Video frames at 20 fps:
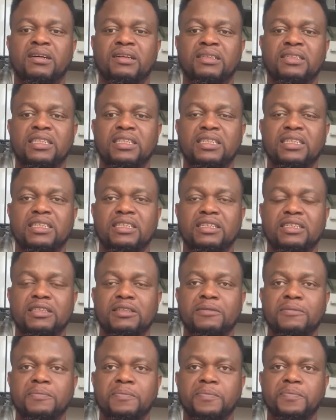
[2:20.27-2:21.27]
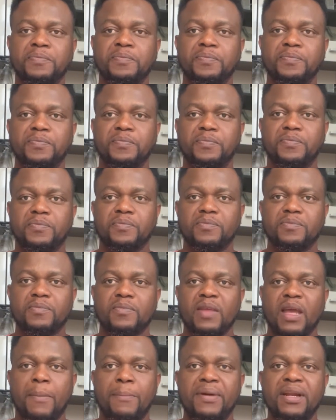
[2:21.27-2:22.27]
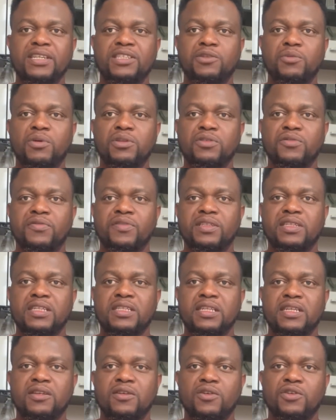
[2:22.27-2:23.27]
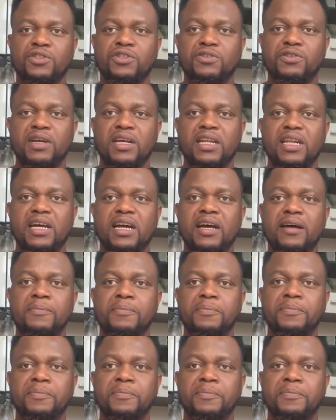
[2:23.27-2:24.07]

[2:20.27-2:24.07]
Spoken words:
the place you want to visit in Australia,